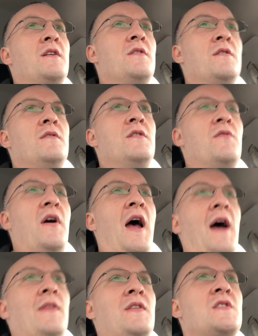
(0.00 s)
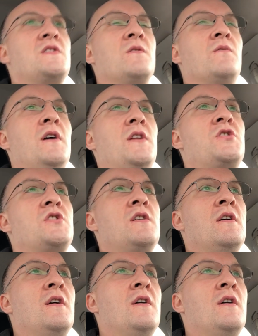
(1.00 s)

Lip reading: You've had this rich,